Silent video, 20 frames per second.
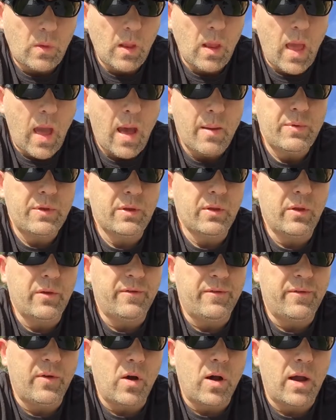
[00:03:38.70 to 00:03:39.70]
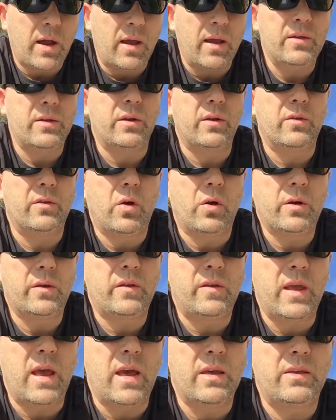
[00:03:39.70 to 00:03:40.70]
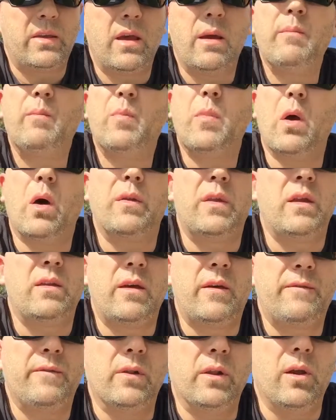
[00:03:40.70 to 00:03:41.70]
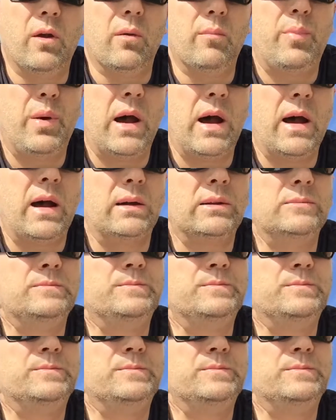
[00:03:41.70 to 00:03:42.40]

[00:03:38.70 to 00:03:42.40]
Absolute fire. Is it as hot as the SM? Oh, they're definitely on par.